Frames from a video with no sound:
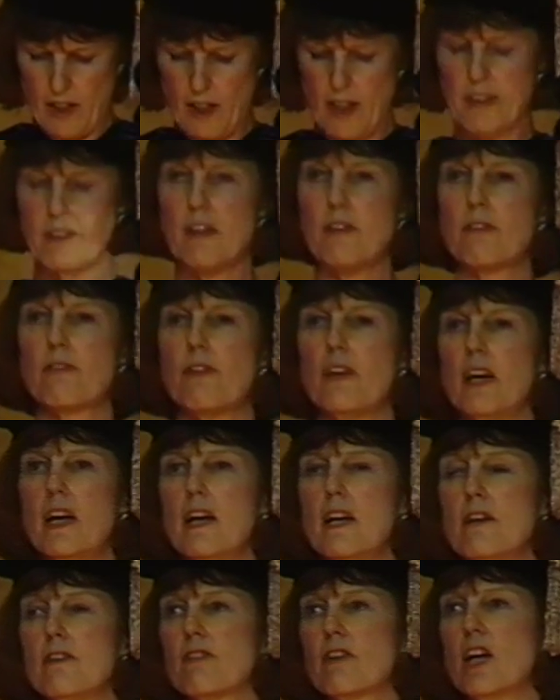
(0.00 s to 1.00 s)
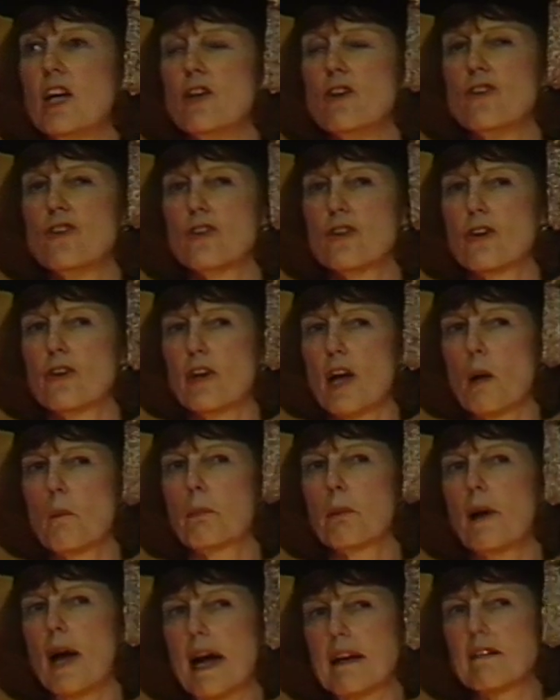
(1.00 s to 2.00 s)
It is these enduring
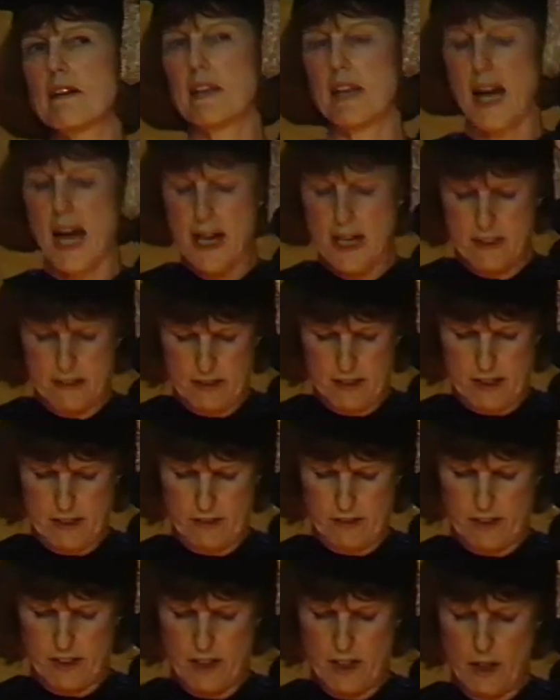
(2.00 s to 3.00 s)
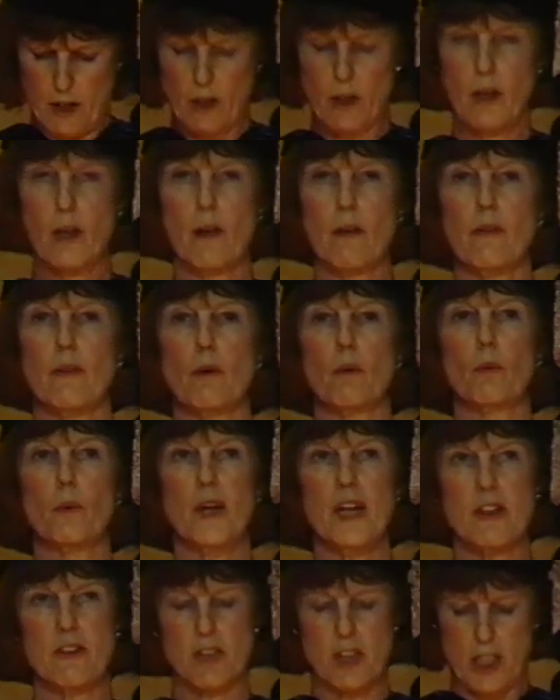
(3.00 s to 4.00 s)
practicalities that
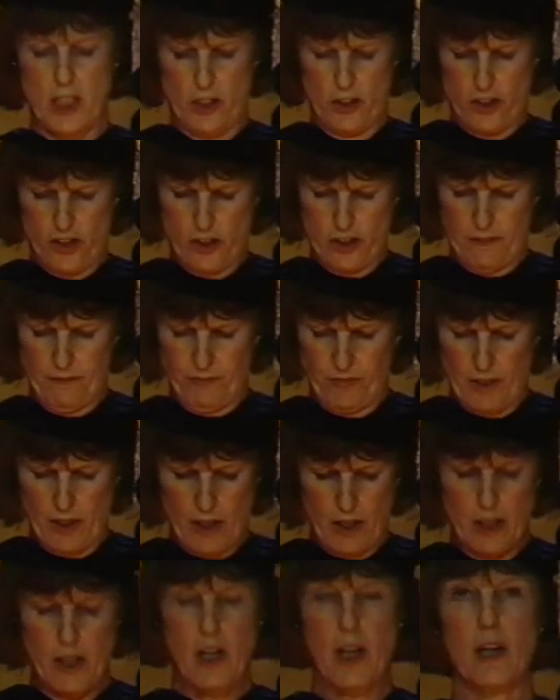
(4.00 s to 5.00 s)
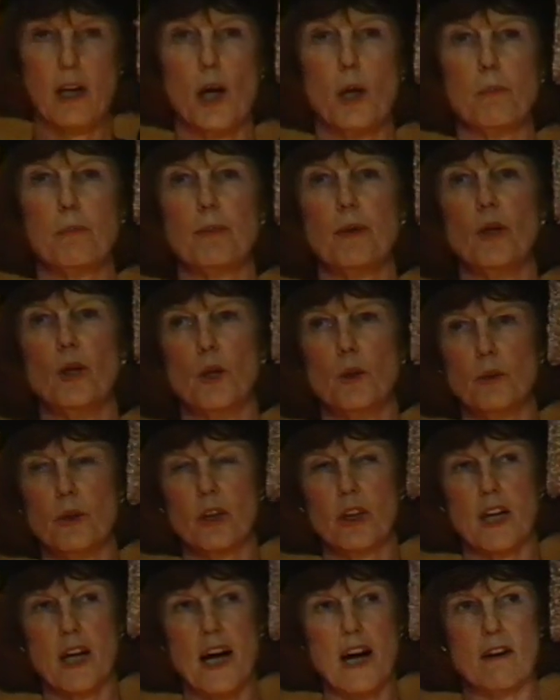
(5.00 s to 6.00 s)
we teach, and I hope you
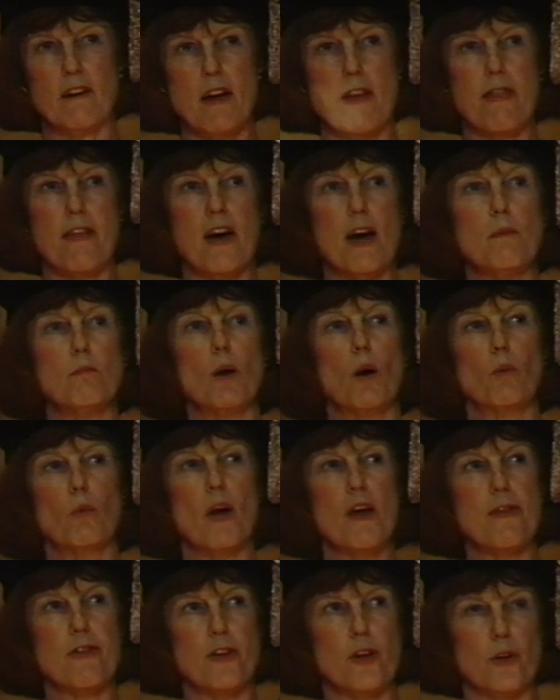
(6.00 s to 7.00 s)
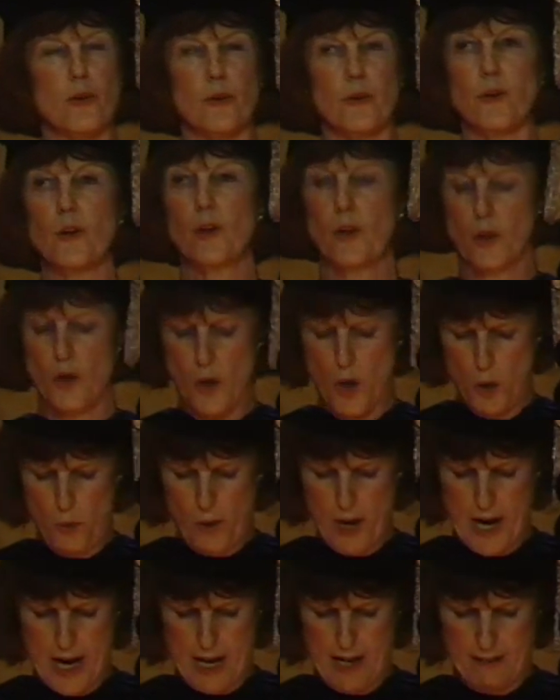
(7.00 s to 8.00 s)
will carry them with you
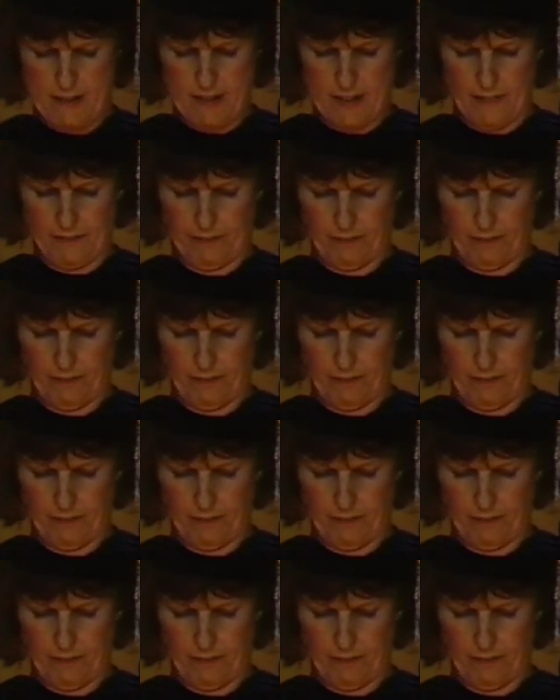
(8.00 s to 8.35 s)
always.